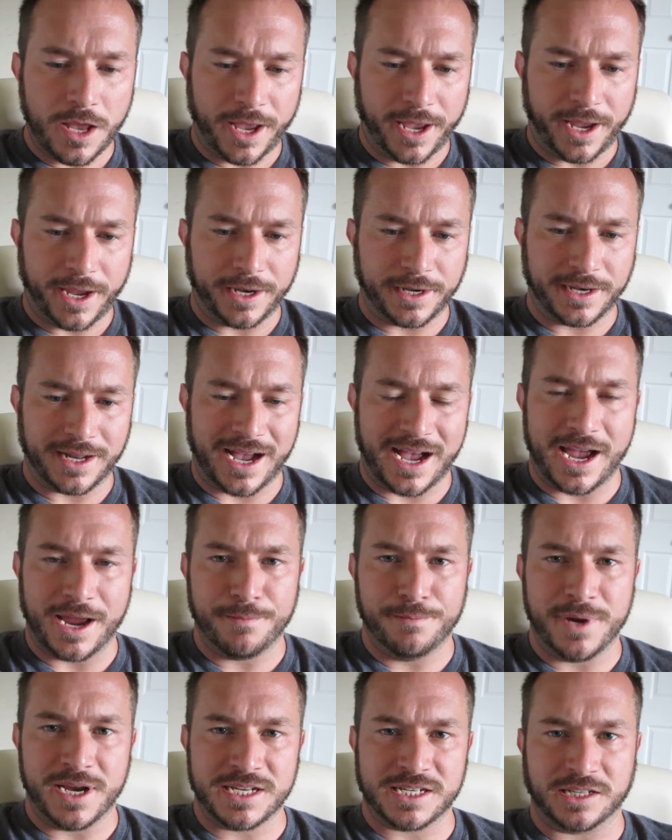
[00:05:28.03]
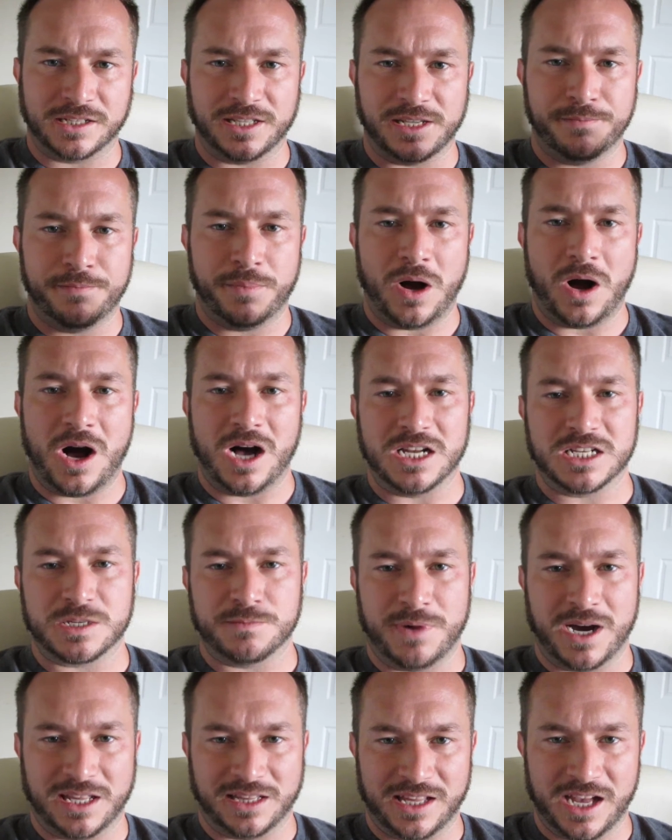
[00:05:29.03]
And I basically paused
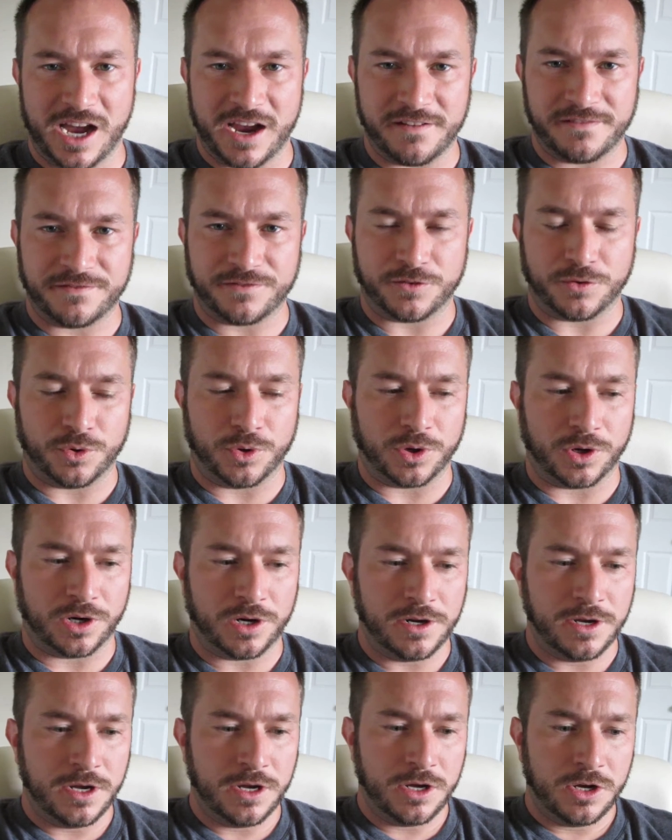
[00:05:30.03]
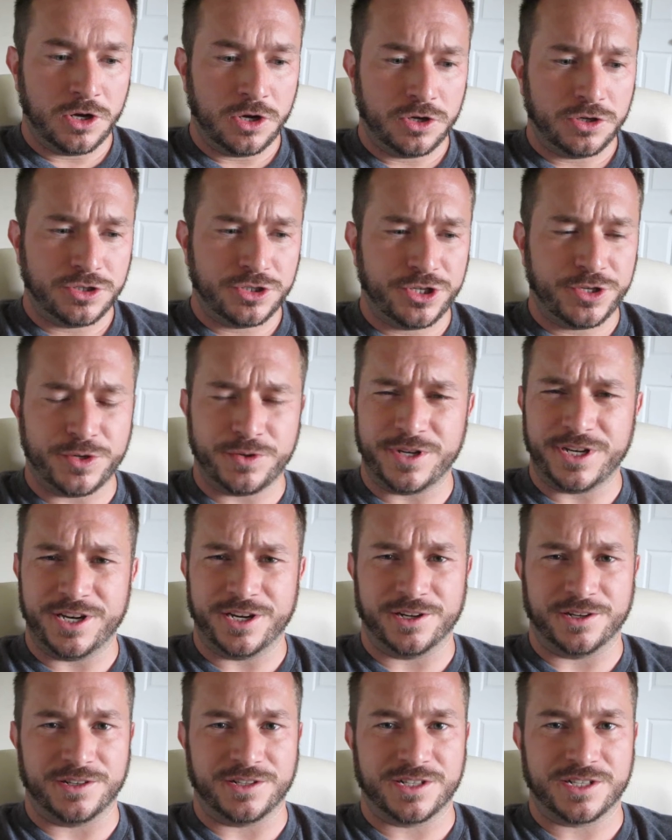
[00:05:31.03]
my life for 2
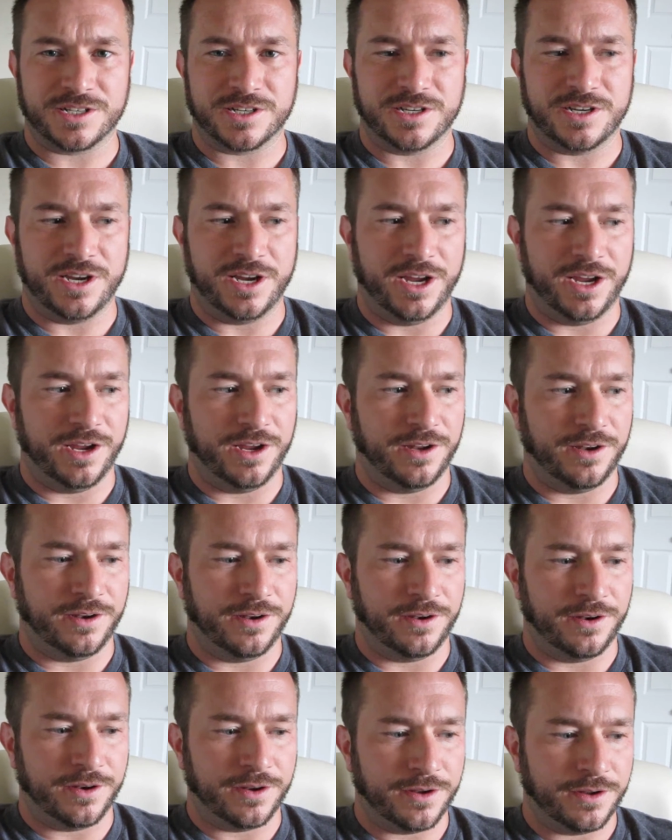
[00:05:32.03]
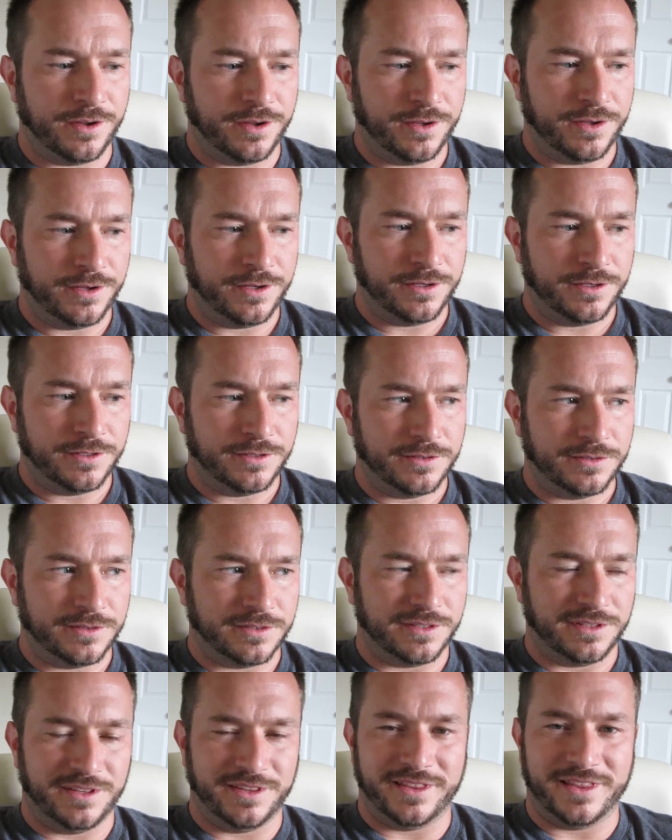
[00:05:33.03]
years, and
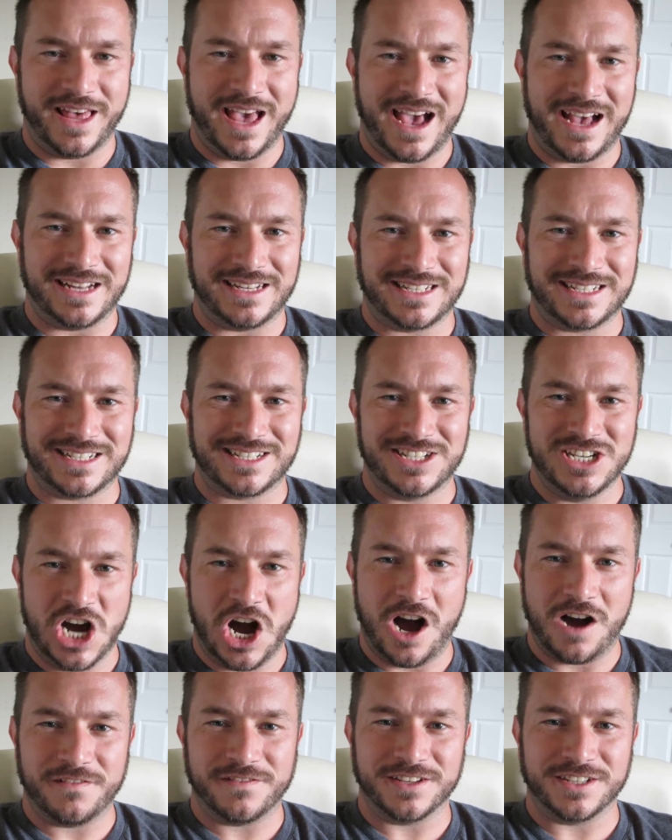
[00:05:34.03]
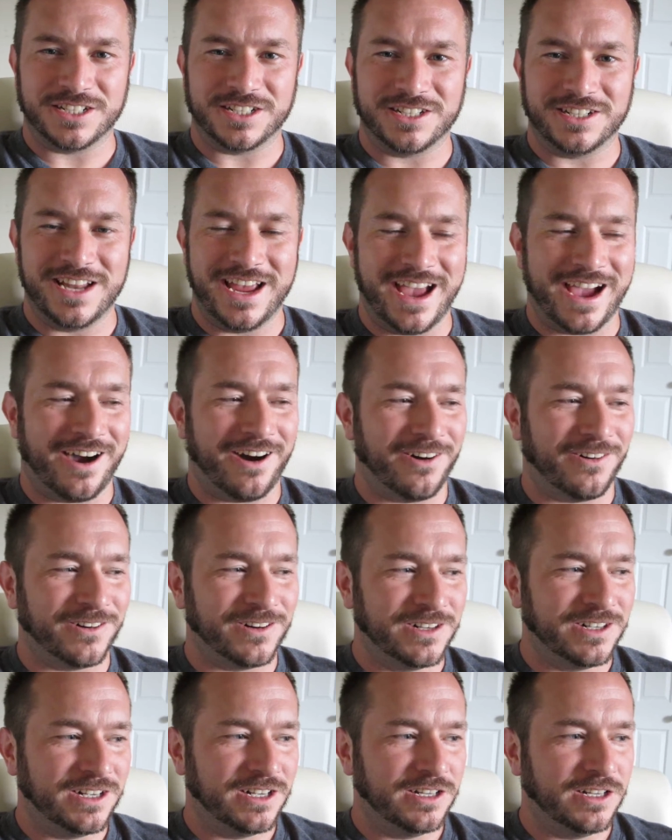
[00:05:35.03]
that's tough. And
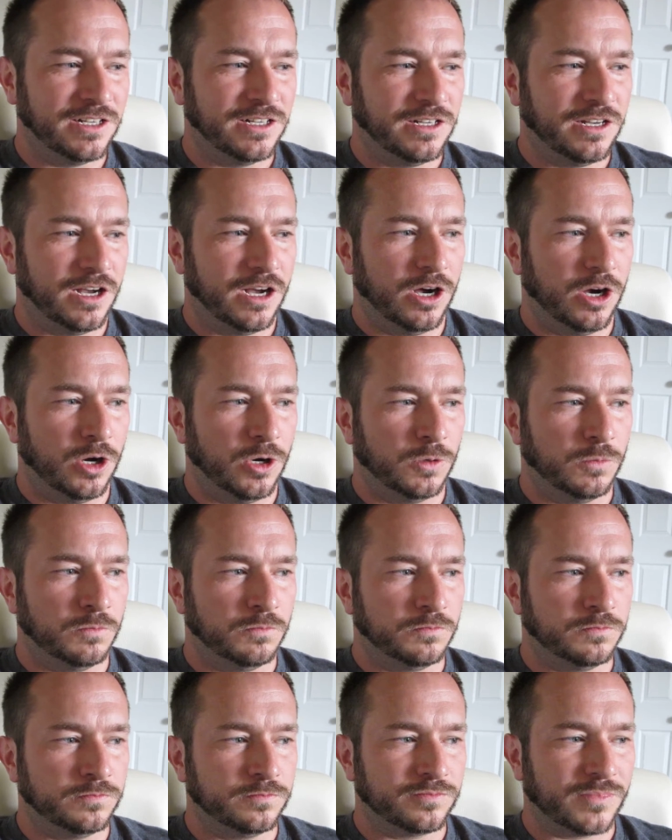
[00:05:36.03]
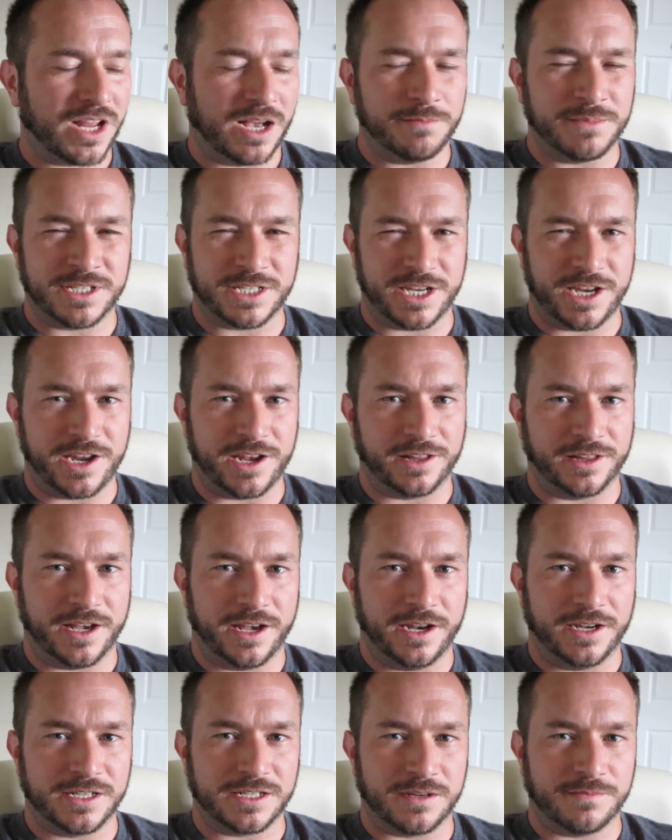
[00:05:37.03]
now I'm seeing
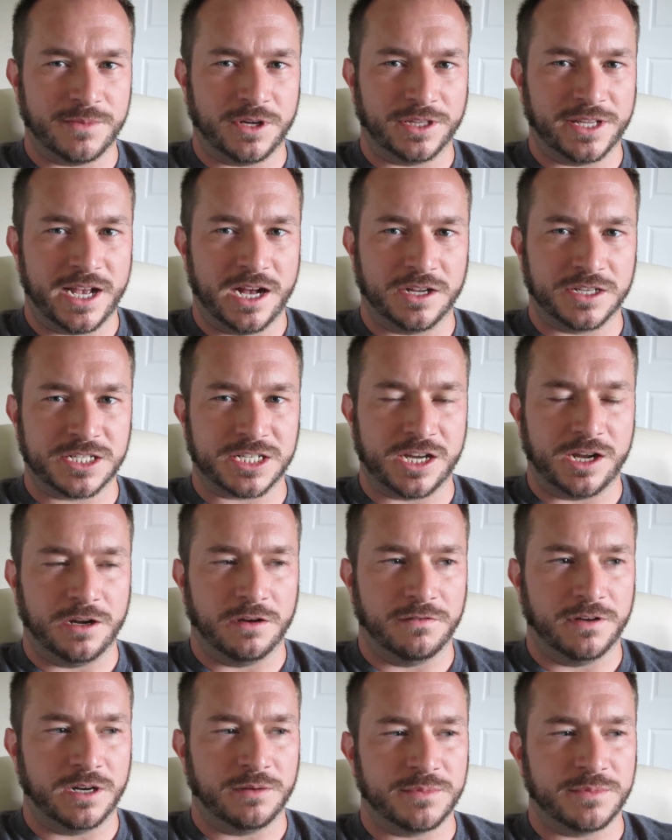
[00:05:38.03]
that as I'm on the outside of it.